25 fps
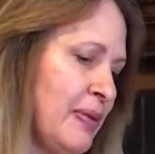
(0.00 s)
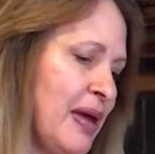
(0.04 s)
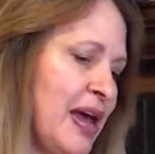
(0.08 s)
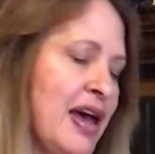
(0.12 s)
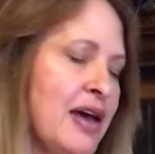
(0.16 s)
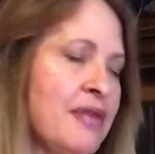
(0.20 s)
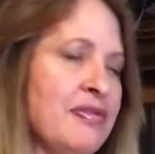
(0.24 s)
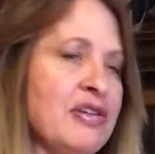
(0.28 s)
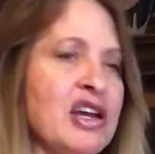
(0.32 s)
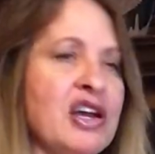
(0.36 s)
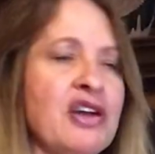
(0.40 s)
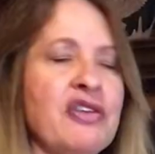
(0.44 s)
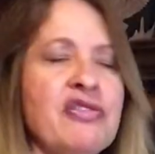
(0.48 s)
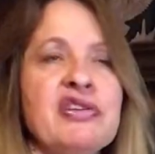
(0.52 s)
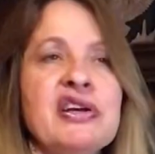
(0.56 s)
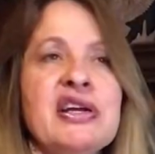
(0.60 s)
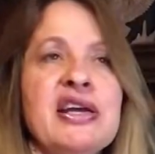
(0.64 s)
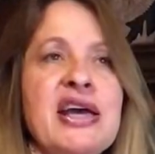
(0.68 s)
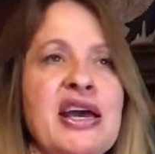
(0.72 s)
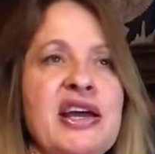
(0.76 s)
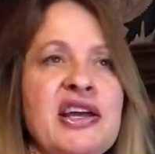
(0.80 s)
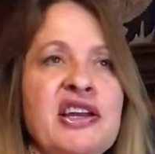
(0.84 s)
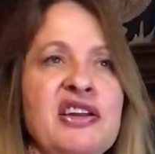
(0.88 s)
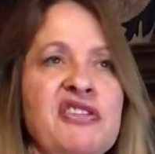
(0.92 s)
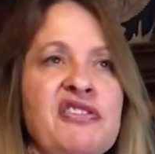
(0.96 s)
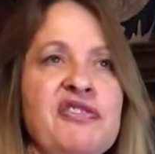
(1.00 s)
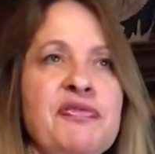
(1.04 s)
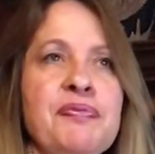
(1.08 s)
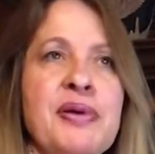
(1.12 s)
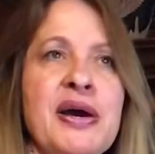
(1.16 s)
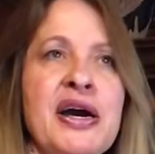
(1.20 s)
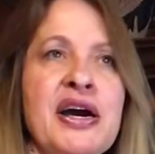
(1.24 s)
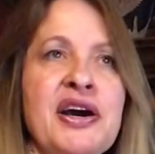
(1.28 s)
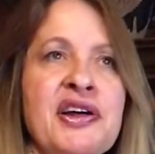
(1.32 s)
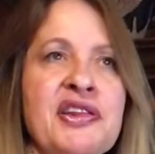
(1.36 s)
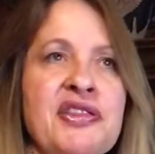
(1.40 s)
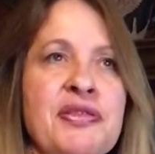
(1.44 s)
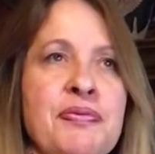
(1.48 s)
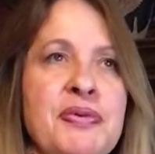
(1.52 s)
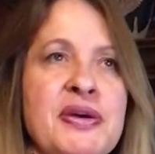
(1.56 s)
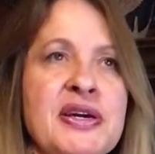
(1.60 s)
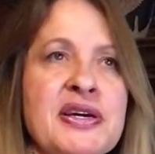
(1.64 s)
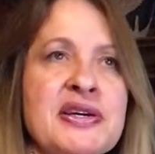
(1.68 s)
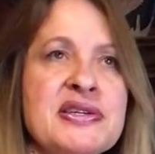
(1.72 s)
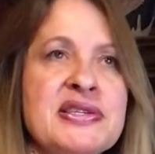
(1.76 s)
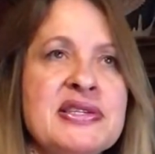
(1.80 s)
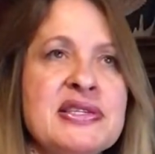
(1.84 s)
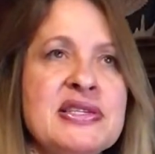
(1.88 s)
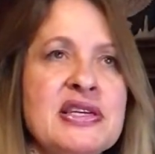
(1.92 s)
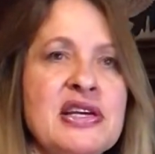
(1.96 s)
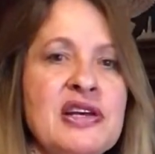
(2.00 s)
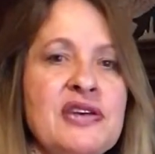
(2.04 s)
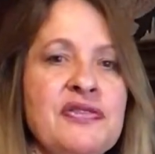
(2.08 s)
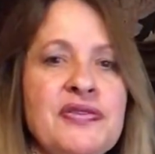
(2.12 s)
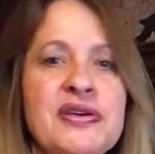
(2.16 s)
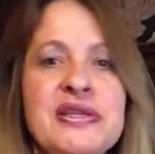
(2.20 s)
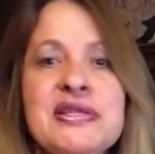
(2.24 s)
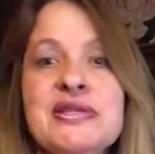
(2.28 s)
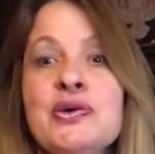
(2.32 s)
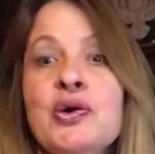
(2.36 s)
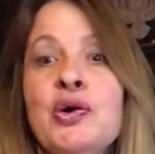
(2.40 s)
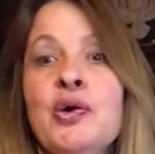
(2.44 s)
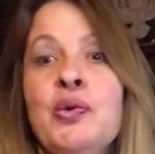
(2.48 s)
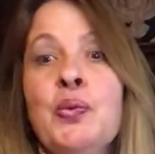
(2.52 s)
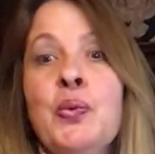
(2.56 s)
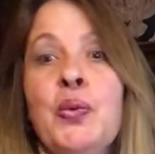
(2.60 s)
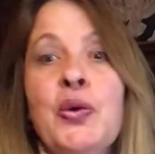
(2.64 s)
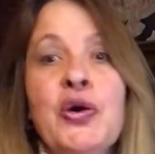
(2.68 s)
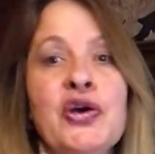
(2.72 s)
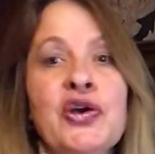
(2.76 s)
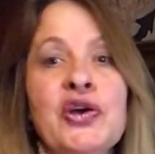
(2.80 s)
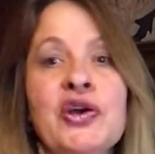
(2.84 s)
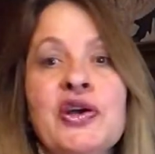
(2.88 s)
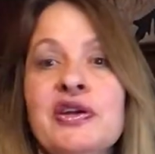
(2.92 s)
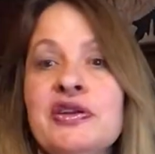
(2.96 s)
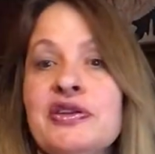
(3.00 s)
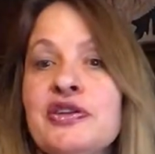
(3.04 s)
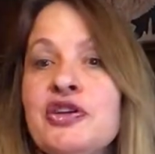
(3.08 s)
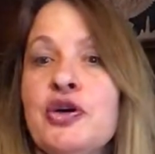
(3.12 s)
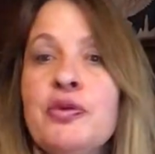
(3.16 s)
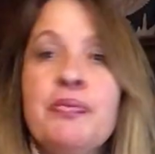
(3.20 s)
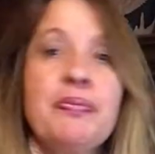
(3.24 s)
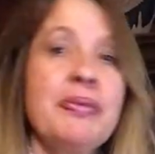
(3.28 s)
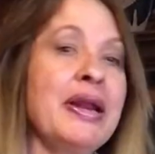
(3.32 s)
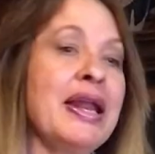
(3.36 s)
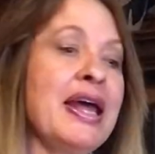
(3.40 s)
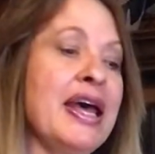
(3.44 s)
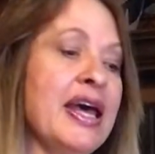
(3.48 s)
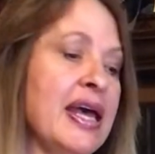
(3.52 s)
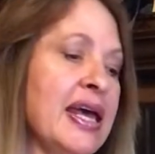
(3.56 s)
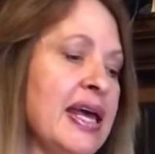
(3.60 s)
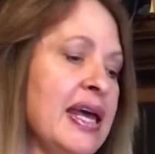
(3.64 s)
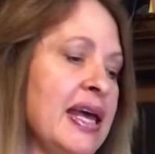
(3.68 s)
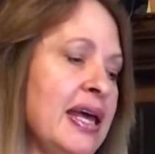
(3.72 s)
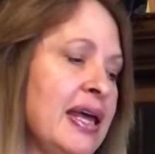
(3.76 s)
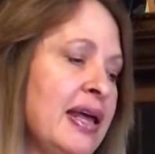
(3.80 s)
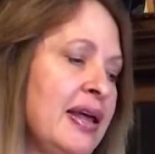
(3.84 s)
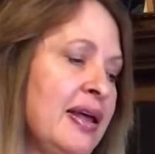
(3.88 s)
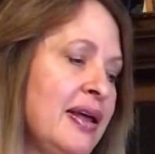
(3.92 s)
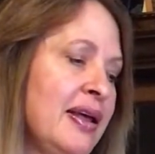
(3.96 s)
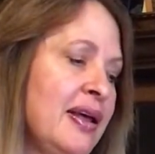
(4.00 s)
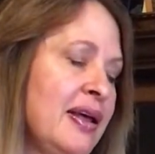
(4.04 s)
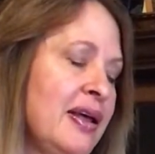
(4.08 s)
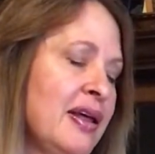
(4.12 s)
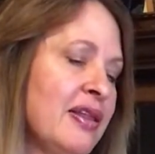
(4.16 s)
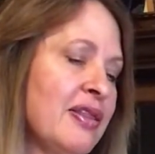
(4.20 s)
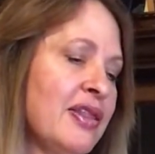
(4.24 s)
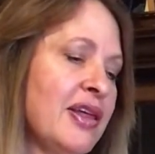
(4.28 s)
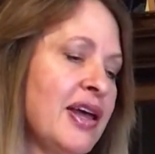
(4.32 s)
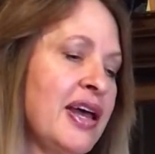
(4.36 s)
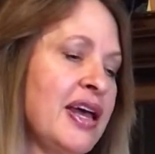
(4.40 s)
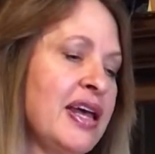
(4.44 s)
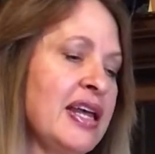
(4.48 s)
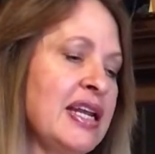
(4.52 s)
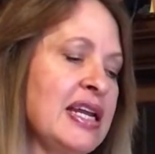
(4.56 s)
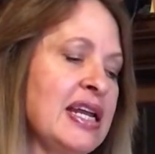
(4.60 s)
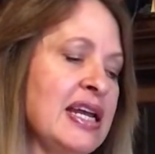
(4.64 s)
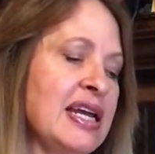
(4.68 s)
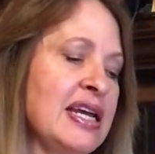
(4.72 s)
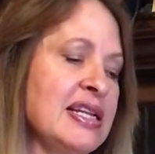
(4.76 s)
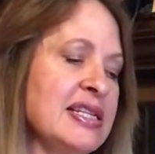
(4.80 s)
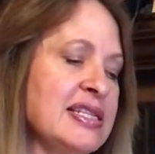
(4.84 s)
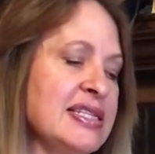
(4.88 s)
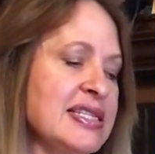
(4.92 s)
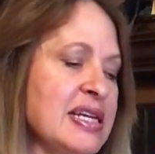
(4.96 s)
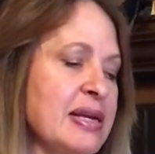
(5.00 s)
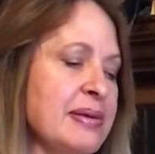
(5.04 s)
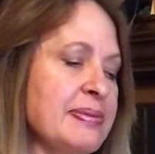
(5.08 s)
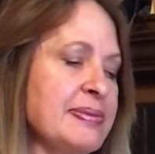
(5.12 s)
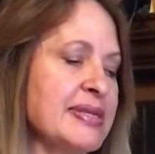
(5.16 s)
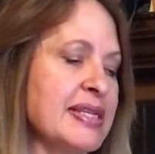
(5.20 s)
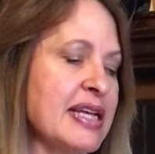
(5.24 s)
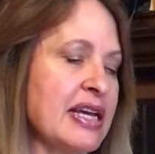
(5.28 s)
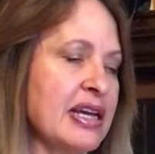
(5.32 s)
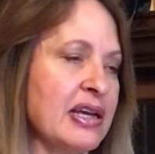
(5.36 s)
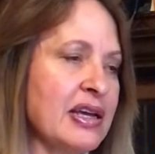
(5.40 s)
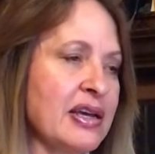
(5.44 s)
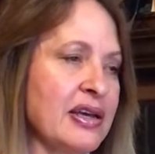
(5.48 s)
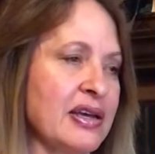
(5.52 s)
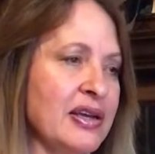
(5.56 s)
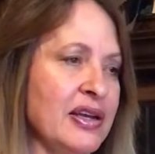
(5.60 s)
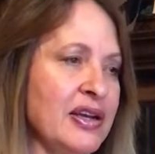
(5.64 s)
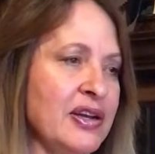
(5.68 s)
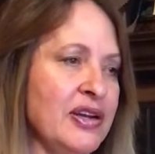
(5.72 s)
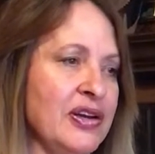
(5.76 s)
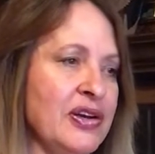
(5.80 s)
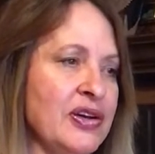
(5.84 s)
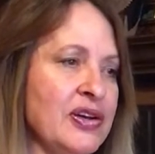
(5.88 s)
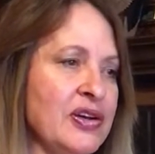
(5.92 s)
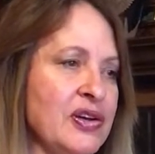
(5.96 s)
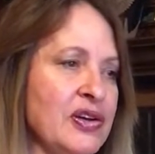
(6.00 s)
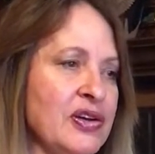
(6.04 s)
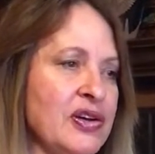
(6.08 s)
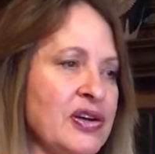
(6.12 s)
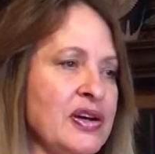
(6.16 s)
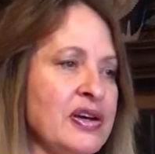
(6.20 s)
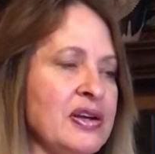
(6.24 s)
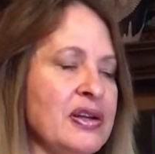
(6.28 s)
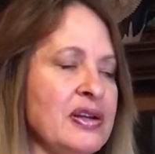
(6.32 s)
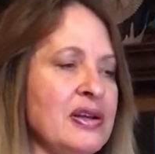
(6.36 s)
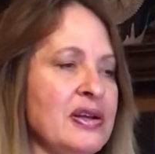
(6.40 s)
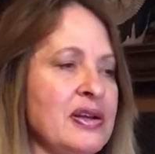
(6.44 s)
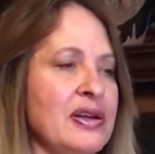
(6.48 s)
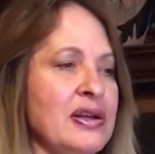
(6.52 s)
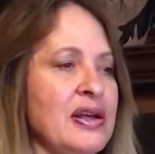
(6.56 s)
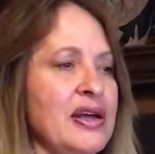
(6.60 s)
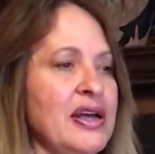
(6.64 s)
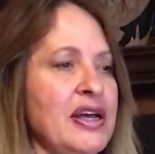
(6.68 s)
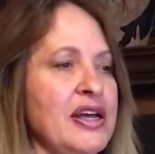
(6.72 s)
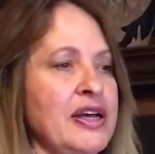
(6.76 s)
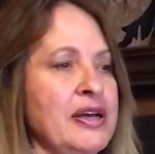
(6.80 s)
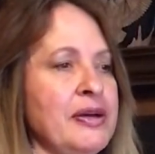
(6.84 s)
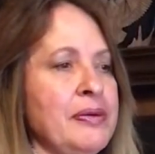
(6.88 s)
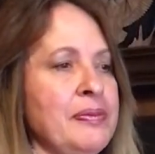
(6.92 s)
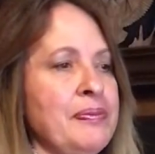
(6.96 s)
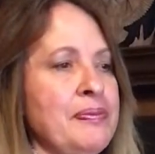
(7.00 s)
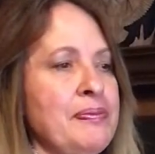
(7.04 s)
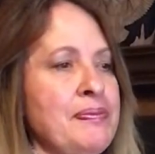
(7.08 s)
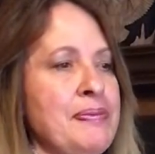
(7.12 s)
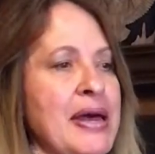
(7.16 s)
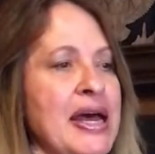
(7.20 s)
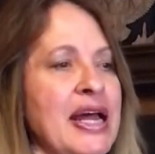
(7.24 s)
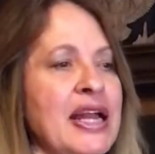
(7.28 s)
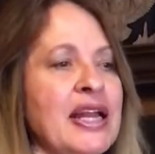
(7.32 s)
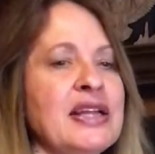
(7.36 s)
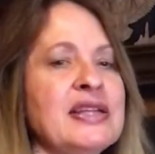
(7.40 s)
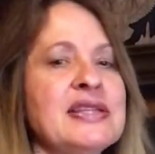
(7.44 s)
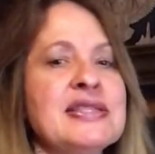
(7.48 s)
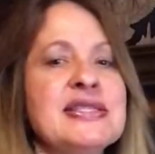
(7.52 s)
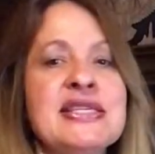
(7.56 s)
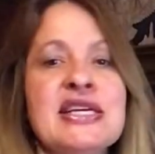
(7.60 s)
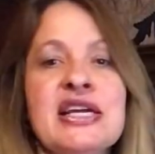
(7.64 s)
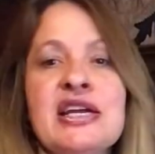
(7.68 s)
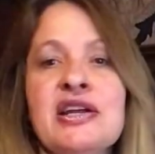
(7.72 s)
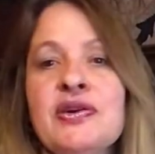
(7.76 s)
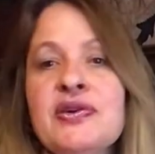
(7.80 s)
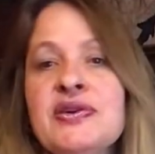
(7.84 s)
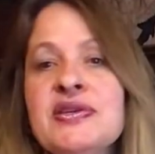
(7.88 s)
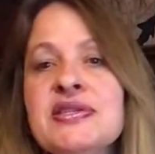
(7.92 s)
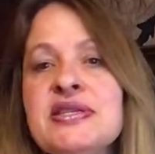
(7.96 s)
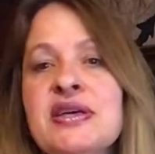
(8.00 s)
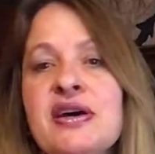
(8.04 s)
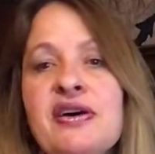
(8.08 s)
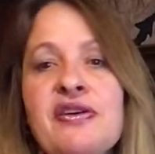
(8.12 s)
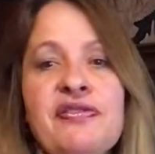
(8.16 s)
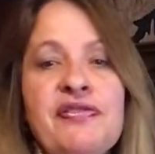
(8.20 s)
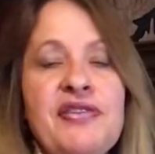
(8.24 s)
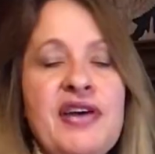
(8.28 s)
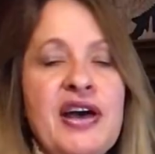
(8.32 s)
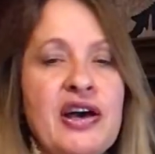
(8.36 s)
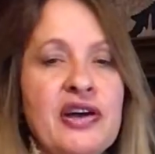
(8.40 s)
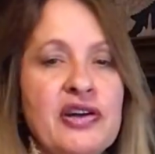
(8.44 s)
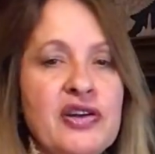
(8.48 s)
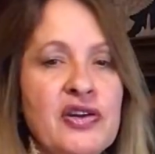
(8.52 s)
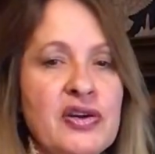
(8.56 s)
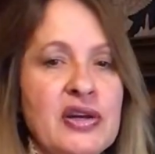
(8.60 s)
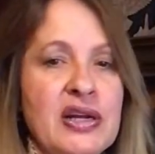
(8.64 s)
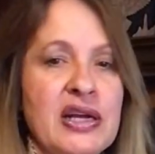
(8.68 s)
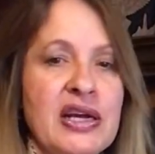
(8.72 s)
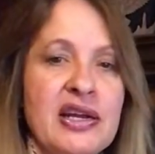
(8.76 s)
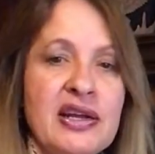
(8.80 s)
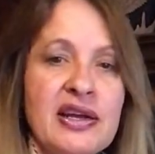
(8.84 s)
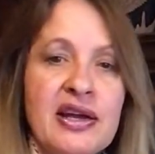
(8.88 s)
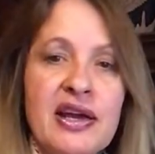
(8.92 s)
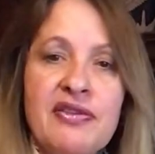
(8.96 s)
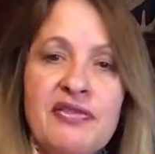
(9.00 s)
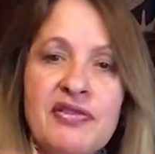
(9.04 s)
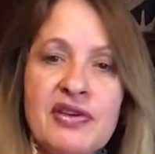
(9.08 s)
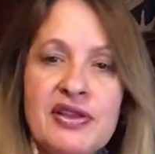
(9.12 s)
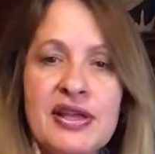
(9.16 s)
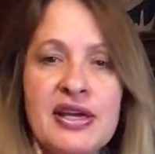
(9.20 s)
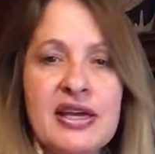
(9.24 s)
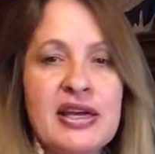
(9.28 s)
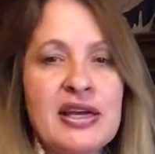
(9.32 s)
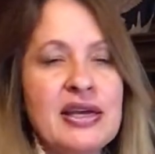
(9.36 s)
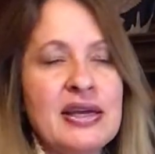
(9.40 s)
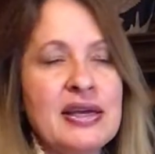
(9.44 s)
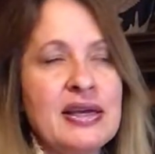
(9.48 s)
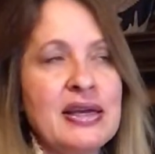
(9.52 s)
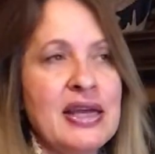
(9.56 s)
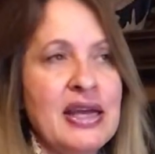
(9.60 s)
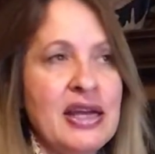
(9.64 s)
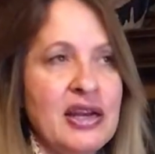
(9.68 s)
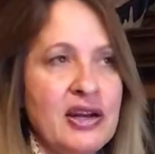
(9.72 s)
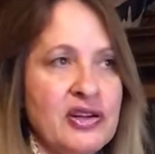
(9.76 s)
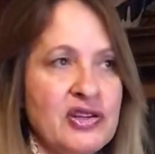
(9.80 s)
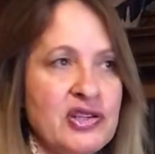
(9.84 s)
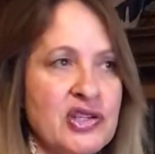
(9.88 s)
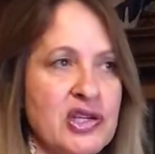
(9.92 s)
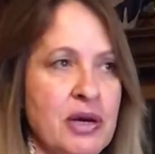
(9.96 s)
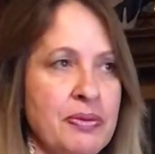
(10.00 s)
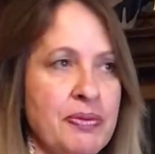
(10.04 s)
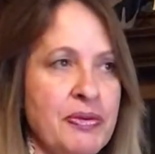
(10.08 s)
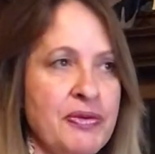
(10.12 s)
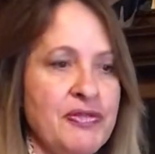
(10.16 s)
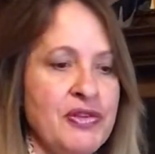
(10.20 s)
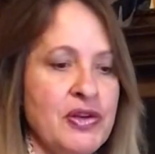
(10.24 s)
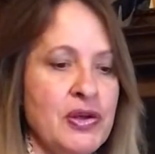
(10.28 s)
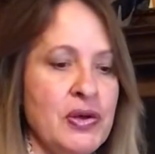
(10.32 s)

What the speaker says: have a creative path, because if it's all work and no play, then it seems like you're not balancing yourself out. You're letting everything get on top of